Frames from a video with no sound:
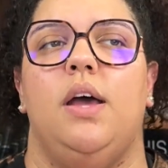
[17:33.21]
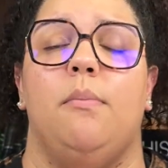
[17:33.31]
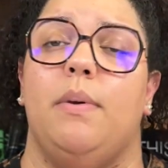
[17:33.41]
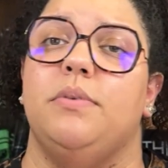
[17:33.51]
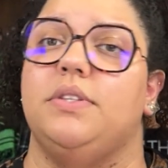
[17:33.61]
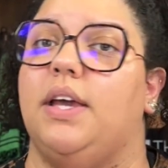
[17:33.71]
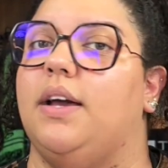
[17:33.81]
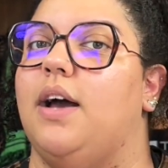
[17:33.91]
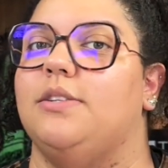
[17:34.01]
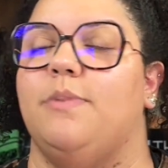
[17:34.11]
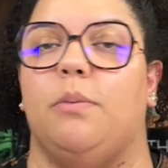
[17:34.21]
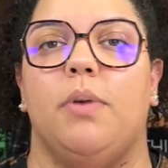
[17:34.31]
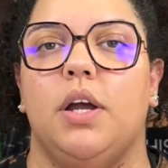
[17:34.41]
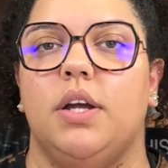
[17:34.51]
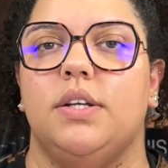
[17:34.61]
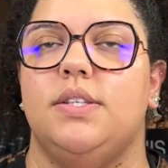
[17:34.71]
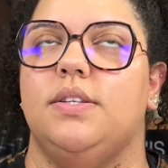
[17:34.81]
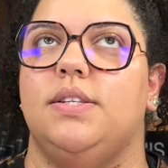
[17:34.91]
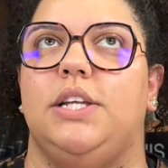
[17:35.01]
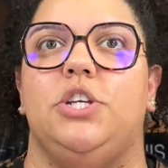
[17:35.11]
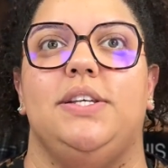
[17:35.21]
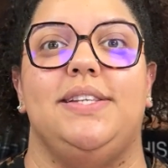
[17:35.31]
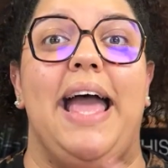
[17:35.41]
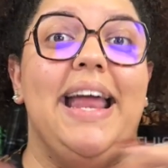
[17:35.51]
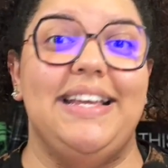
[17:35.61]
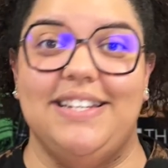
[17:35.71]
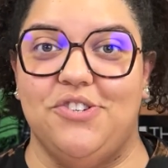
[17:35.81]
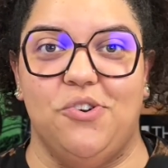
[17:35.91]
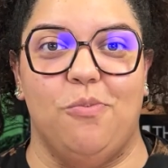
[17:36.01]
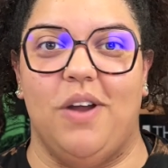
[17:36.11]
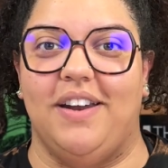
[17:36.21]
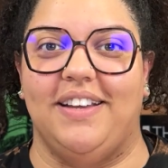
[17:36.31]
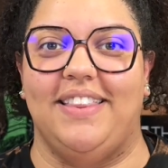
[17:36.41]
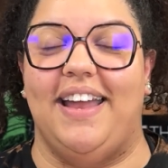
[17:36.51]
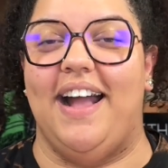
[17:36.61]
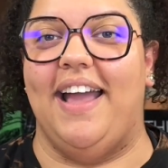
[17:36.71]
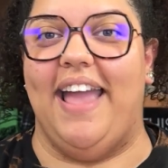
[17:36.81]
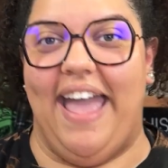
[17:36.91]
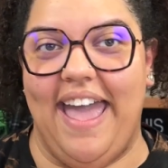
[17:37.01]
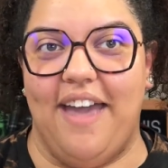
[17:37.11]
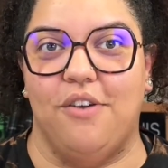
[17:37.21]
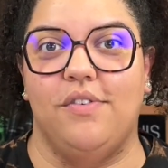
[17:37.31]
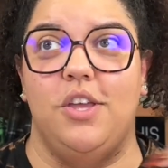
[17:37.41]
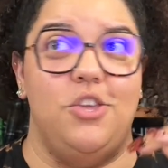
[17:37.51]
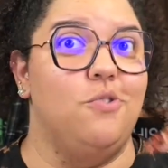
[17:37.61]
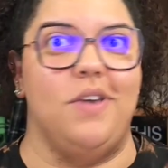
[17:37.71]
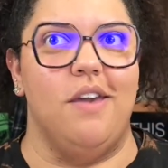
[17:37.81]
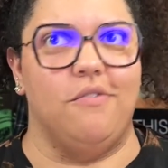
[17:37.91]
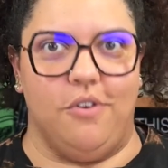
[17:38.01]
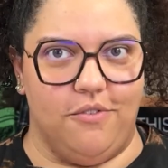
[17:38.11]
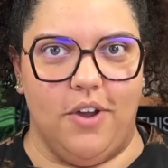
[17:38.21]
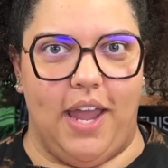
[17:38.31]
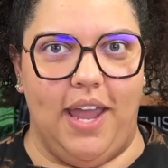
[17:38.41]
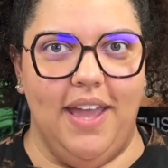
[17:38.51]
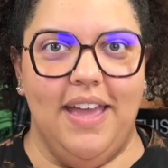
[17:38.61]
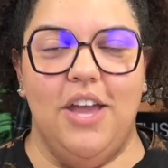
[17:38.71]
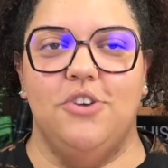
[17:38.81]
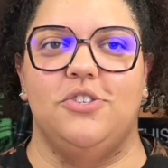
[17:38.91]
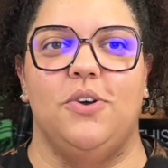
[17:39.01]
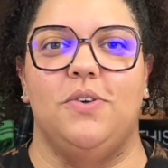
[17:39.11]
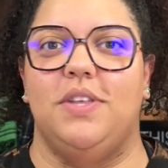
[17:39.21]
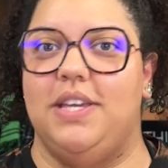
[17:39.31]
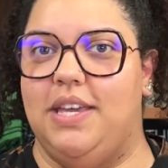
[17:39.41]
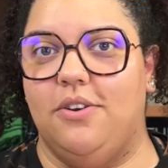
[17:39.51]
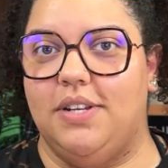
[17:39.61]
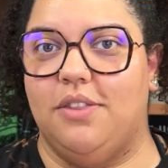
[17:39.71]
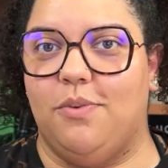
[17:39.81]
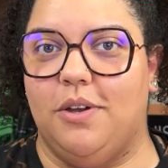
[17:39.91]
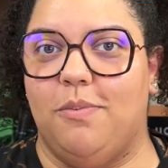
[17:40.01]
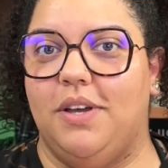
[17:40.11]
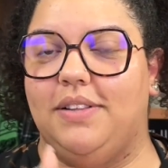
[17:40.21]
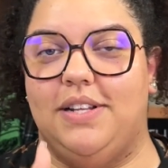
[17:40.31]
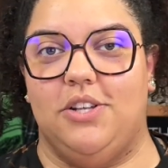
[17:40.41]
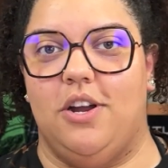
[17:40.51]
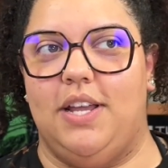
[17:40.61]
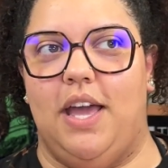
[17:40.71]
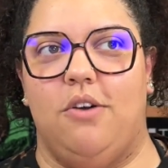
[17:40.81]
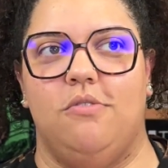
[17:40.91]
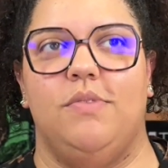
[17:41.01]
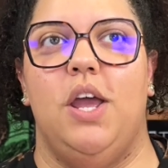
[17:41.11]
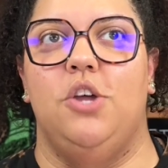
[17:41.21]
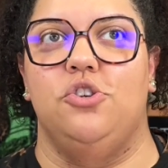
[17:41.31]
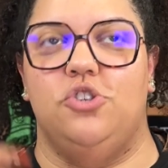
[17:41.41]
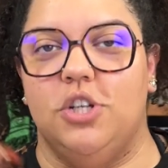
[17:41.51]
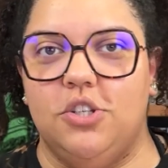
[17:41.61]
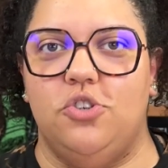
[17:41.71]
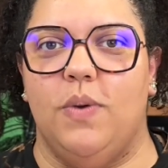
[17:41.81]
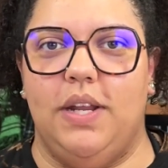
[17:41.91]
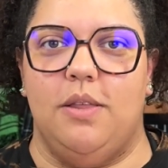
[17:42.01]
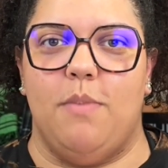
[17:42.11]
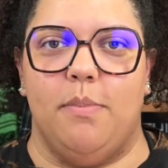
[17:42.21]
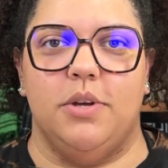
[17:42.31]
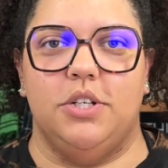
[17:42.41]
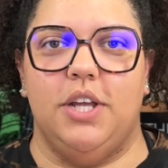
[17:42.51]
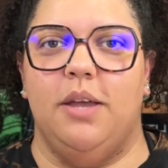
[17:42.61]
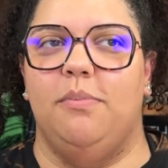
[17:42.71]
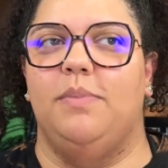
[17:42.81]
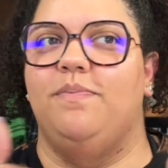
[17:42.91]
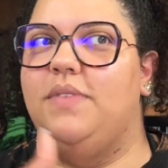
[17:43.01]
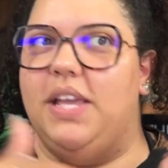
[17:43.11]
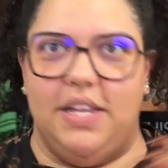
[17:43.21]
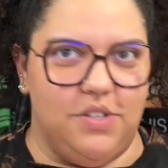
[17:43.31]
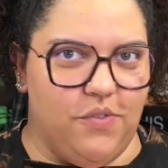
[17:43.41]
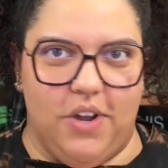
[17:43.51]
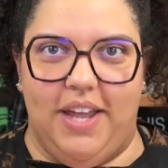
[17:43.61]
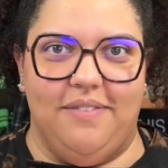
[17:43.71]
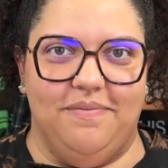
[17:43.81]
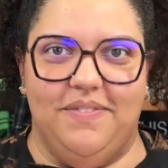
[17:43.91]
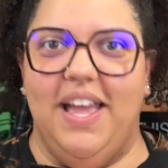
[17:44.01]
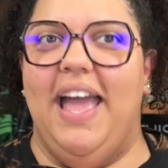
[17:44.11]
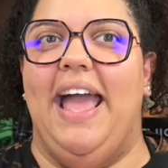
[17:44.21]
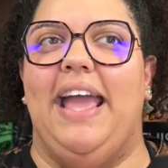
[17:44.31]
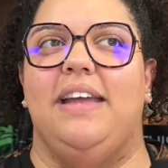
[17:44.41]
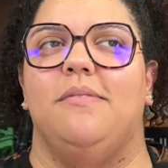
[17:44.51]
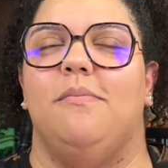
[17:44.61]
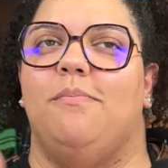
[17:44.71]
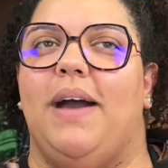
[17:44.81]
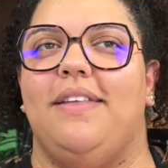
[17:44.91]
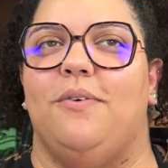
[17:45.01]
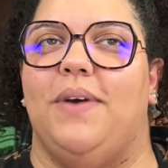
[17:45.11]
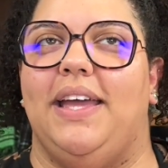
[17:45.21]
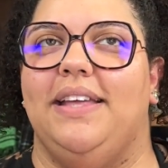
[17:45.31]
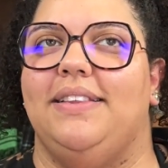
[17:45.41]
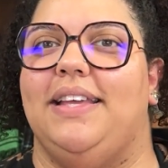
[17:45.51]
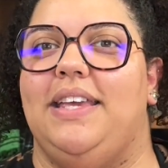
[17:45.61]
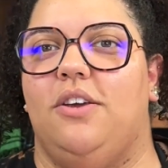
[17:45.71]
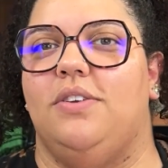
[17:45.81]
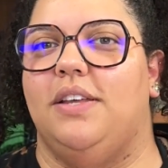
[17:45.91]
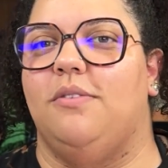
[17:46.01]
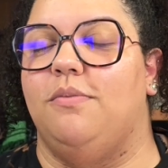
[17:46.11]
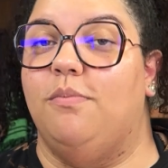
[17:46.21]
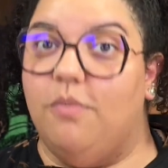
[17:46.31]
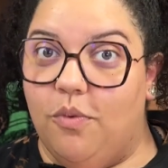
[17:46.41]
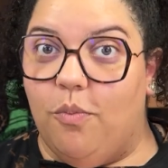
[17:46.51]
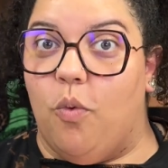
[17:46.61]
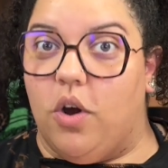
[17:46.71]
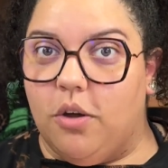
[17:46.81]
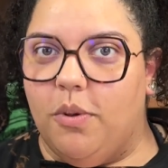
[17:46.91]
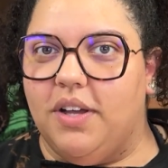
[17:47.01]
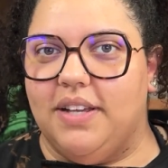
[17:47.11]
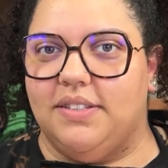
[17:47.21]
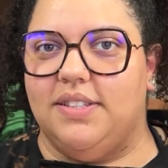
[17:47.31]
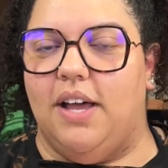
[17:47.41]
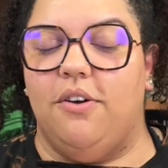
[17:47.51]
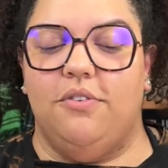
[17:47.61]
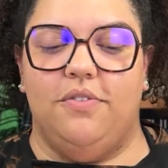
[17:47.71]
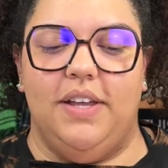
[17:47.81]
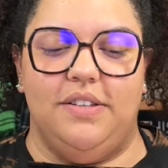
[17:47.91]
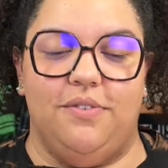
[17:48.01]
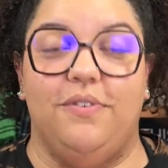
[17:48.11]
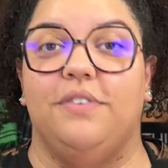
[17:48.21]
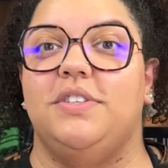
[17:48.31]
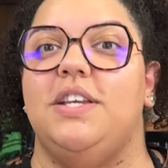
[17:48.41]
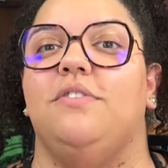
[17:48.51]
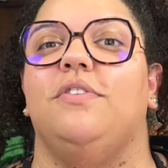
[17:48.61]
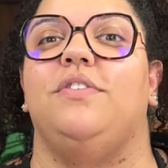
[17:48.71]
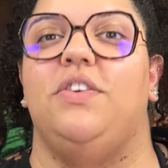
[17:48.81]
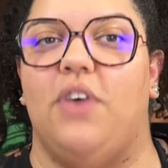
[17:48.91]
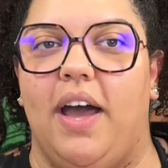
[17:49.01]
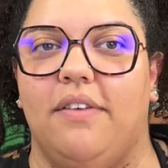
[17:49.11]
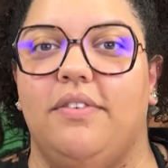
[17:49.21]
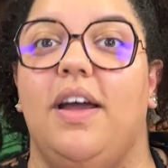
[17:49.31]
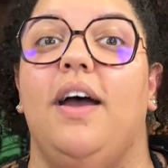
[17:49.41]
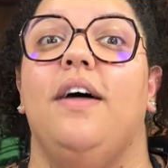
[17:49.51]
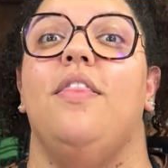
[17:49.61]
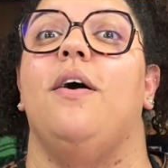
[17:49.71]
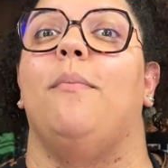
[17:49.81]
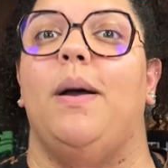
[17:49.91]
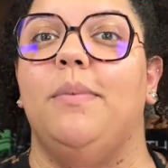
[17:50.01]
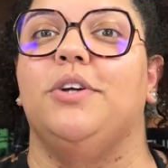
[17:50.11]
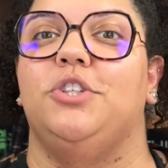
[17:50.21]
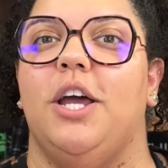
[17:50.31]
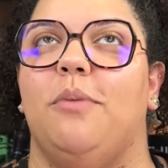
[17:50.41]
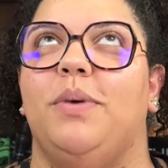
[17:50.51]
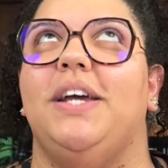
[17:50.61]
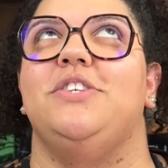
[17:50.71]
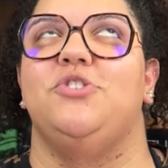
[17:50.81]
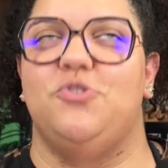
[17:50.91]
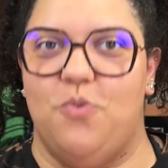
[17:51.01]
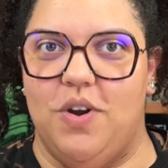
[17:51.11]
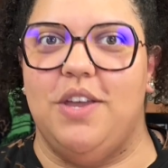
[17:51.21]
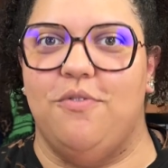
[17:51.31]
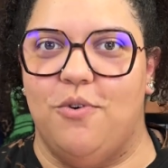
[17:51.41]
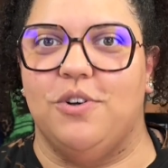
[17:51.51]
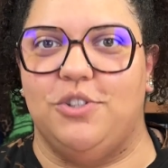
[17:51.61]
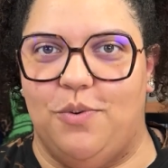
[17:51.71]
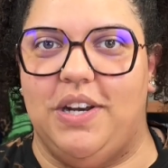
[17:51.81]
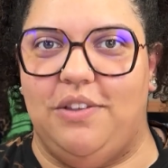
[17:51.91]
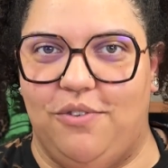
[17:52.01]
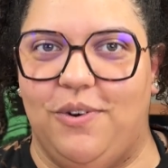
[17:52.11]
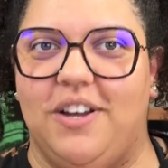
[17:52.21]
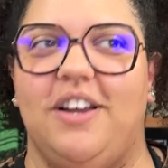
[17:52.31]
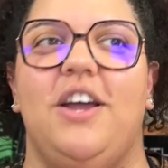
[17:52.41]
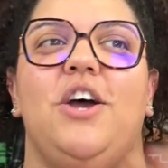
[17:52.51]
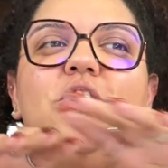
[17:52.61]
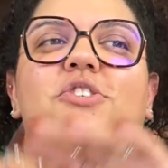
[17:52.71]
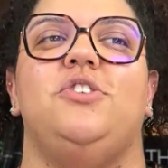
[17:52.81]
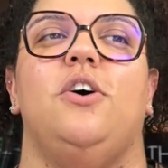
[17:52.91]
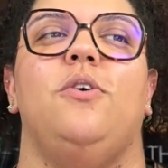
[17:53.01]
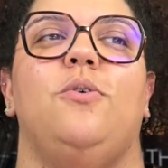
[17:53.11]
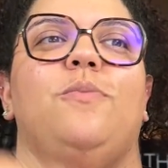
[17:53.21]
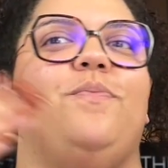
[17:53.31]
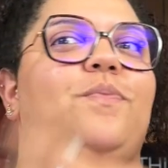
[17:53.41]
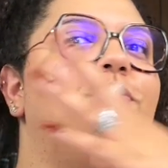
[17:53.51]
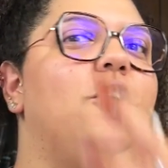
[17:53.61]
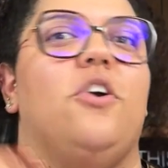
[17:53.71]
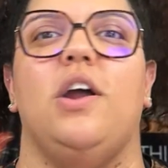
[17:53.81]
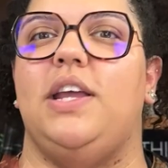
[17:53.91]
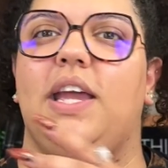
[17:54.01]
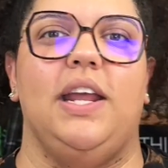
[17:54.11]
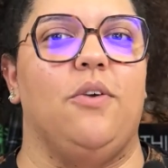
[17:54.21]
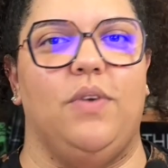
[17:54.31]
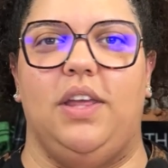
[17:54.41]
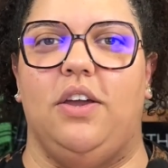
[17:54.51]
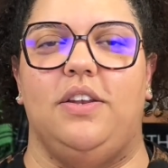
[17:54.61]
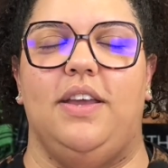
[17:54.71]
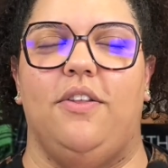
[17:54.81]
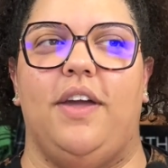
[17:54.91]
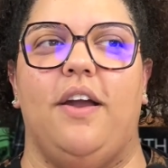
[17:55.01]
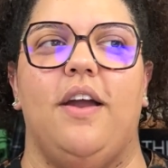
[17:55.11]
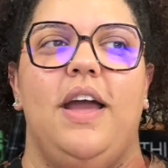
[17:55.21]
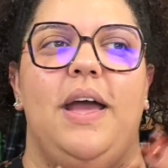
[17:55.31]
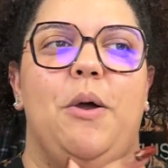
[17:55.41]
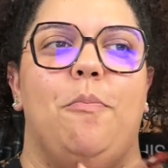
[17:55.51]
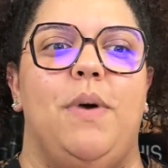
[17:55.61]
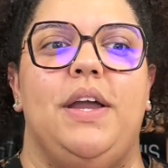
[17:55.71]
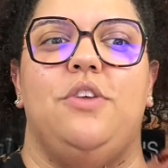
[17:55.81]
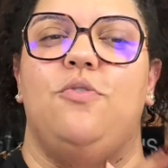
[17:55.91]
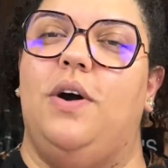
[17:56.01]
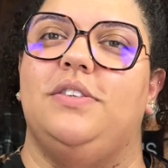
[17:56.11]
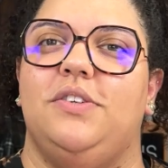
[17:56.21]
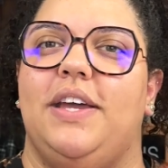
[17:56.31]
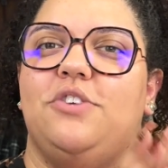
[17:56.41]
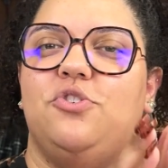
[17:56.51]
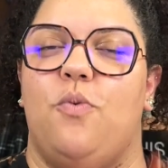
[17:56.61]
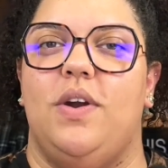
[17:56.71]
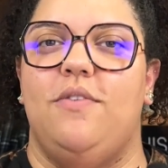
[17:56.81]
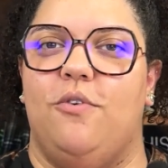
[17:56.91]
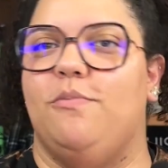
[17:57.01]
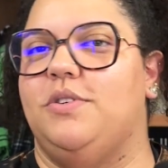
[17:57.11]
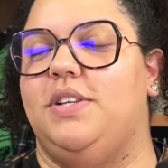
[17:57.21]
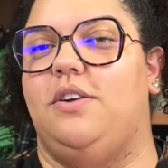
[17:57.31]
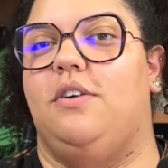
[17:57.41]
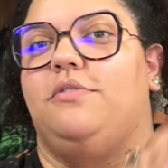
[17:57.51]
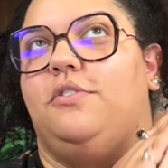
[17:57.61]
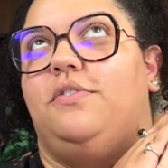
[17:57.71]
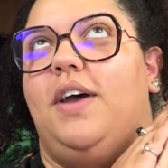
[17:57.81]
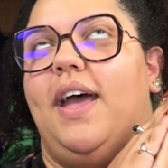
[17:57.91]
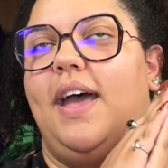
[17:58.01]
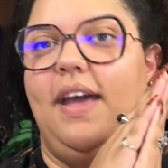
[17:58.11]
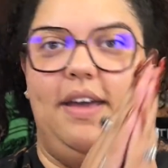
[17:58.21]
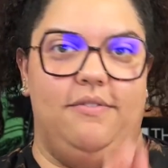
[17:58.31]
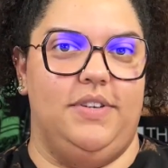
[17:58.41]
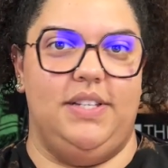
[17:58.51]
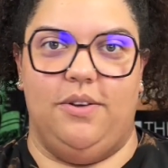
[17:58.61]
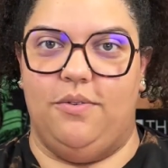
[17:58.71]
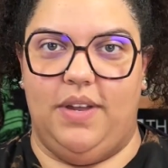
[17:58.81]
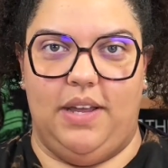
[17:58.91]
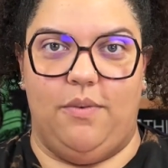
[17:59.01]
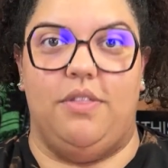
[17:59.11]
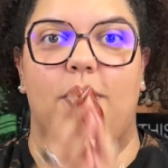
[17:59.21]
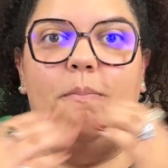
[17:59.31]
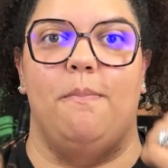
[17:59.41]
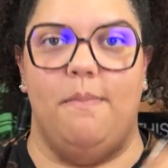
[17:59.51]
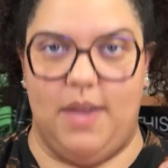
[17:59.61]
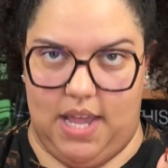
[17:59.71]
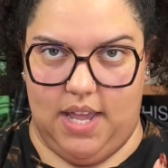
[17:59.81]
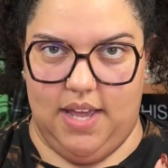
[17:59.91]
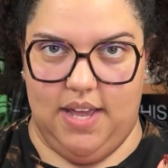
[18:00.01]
Members get cosmic perks, such as any digital product that I have, you get for free. So, the Ego Death Workbook that's already out, just joining the membership is free. And by the way, the Ego Death Workbook itself is $15.55. The membership is $24.24. So, you're already getting a really good deal there. But you also get 24% off of every single reading with me.